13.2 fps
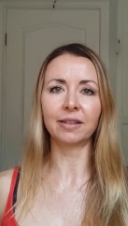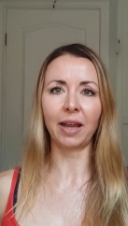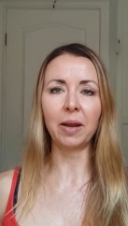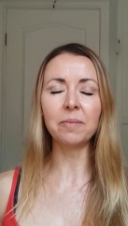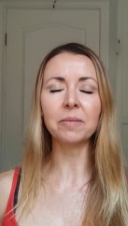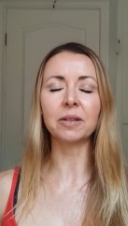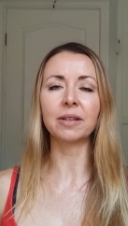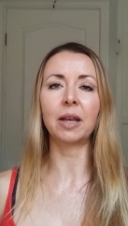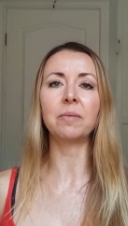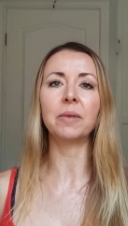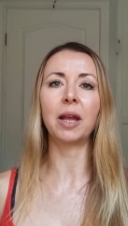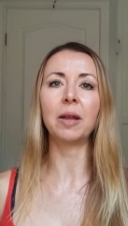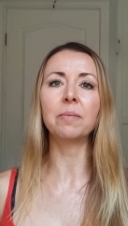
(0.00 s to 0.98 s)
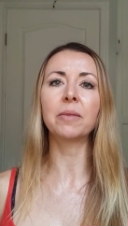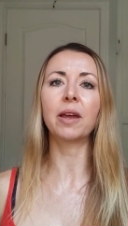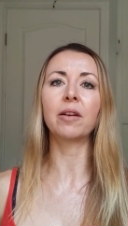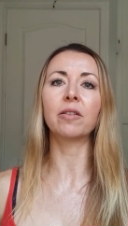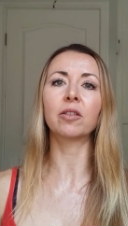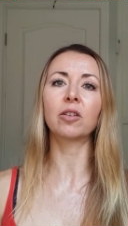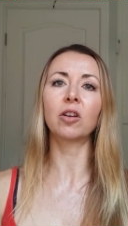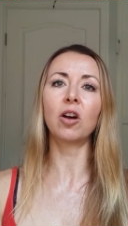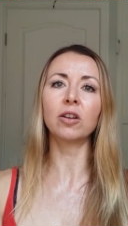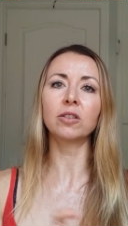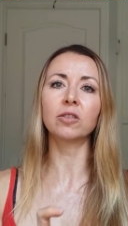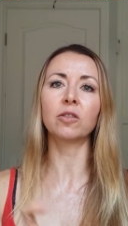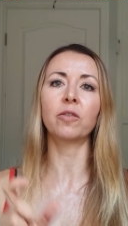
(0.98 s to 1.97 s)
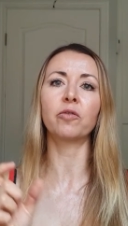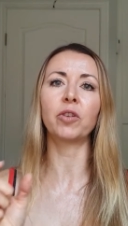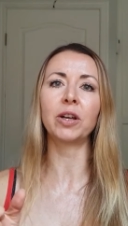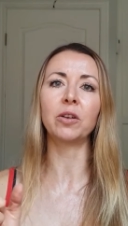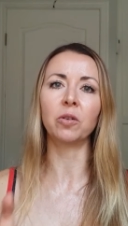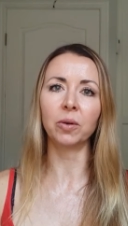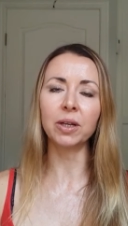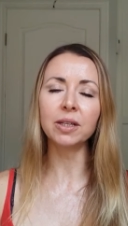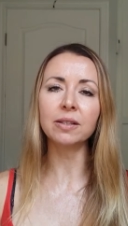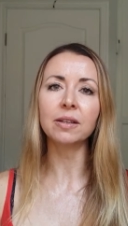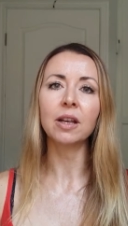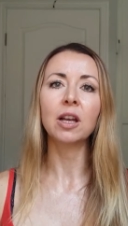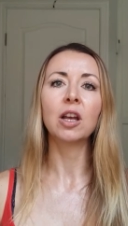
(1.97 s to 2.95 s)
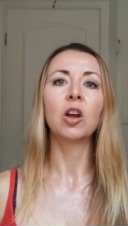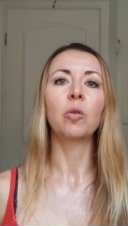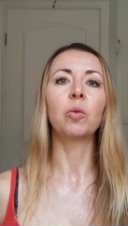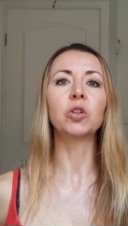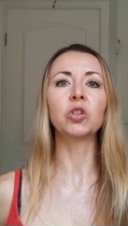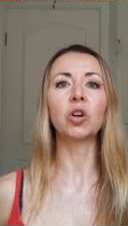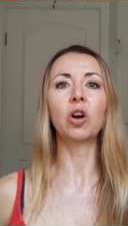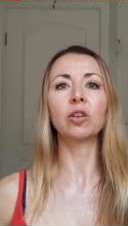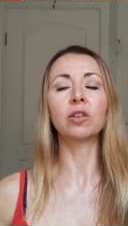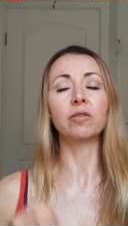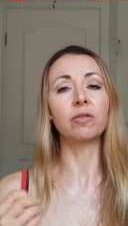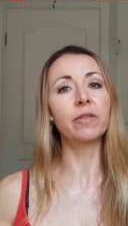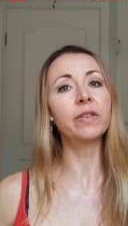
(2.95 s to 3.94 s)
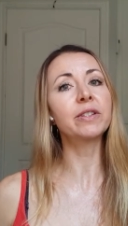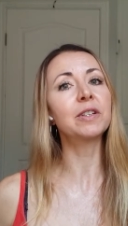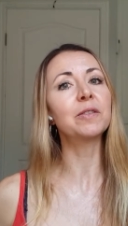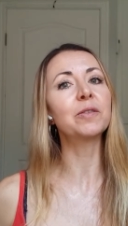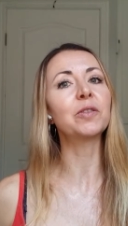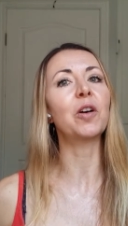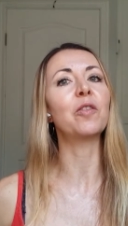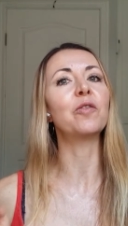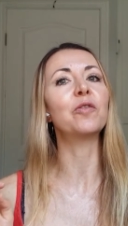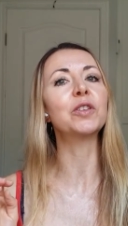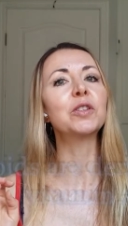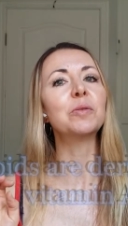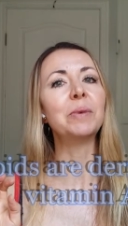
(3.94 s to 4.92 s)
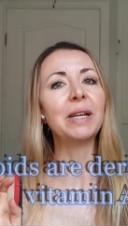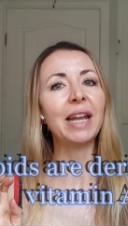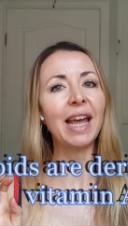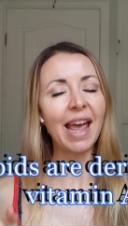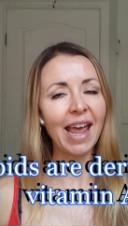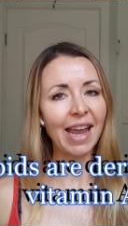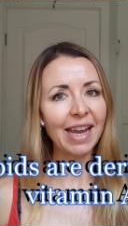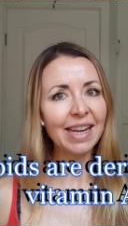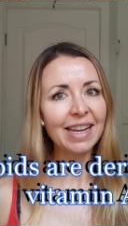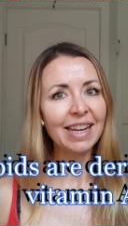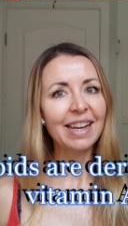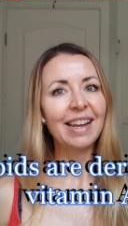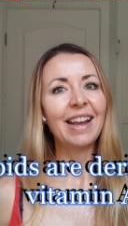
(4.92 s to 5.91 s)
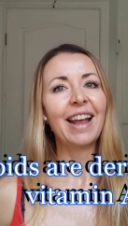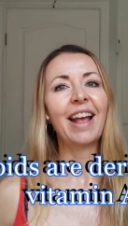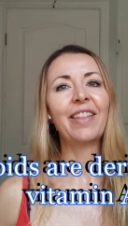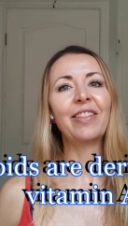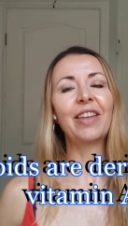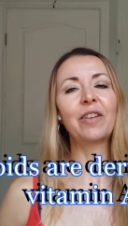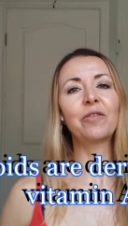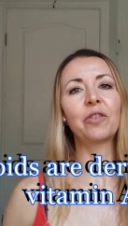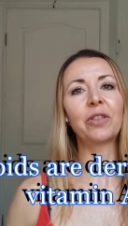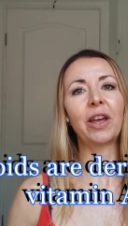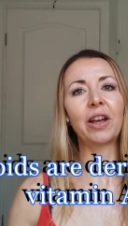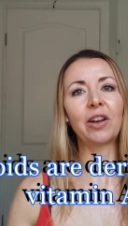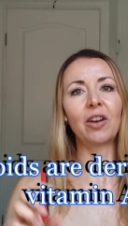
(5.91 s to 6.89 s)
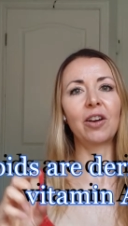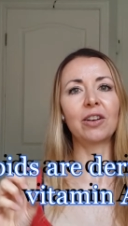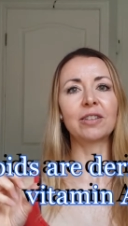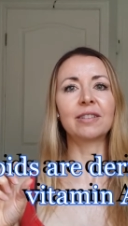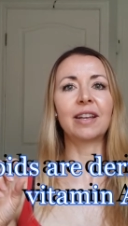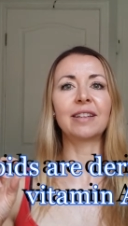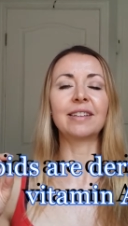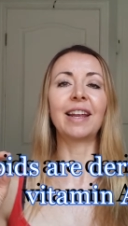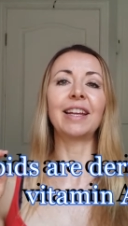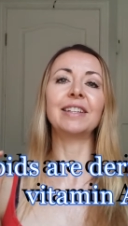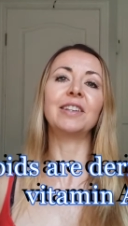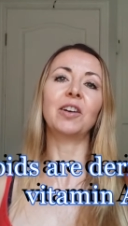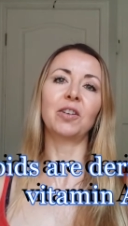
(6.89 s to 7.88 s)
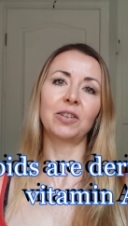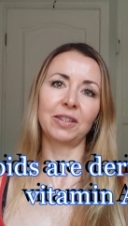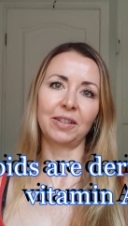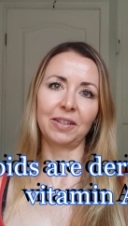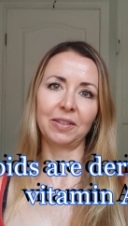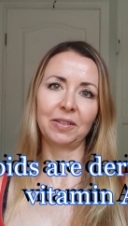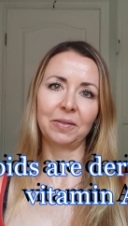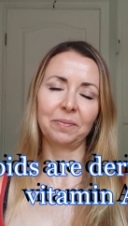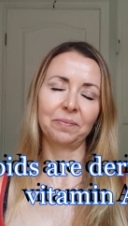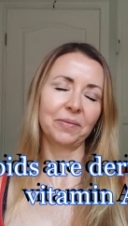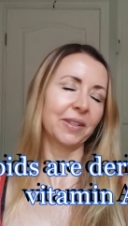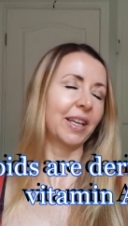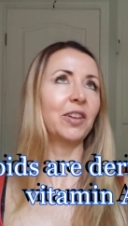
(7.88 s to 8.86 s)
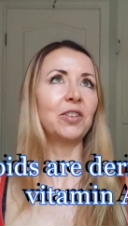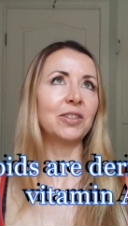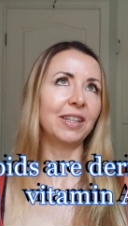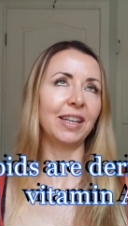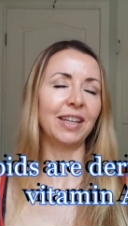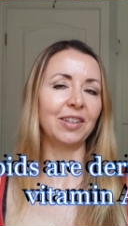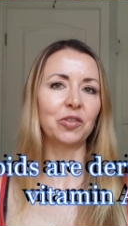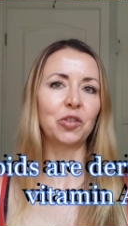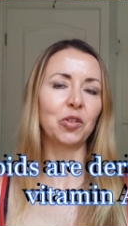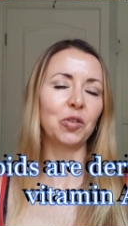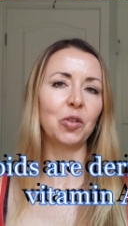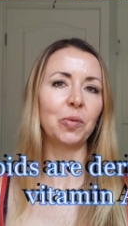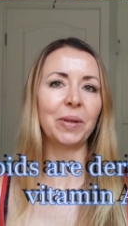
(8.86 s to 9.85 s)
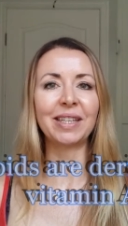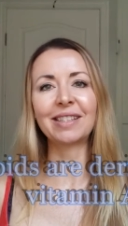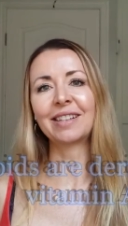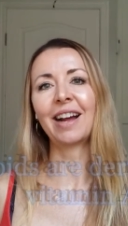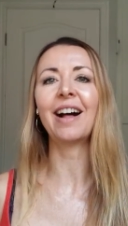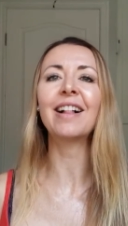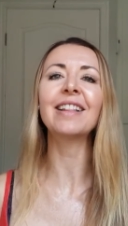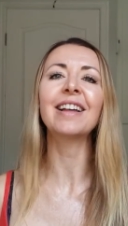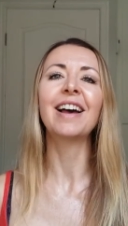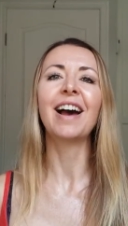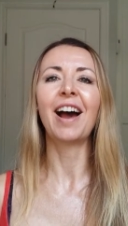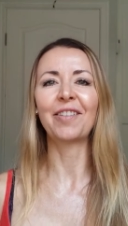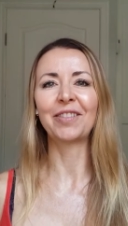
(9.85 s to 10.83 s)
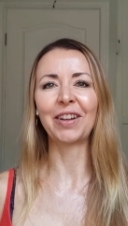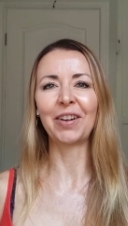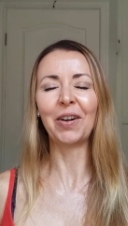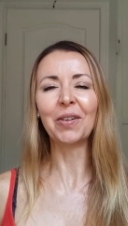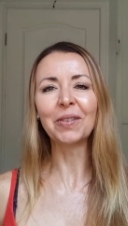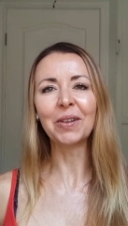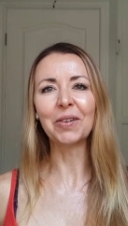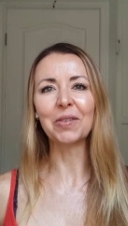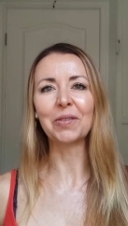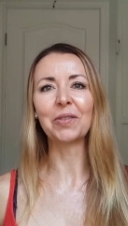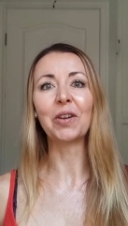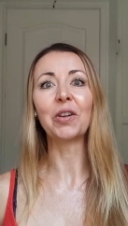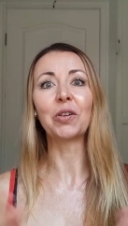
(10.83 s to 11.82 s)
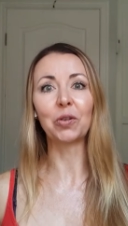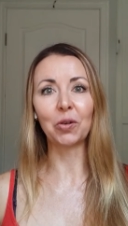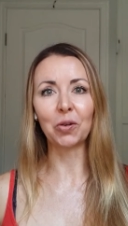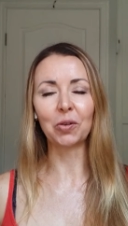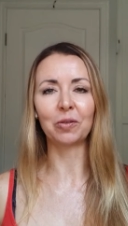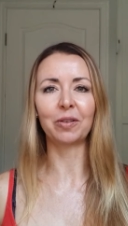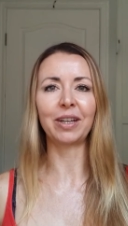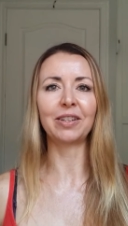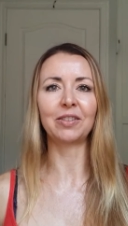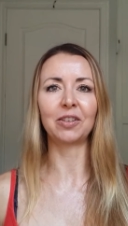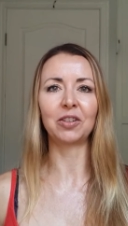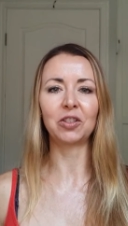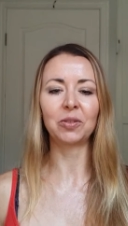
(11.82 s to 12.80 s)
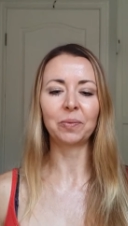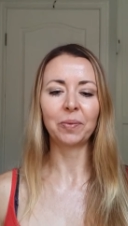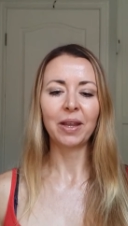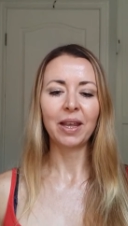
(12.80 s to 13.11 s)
same, the same name. They're classes of retinoids, which are derivatives of vitamin A, and therefore they're classed as an antioxidant. Can you see in true Louis style? I've done a whole lot of Google research.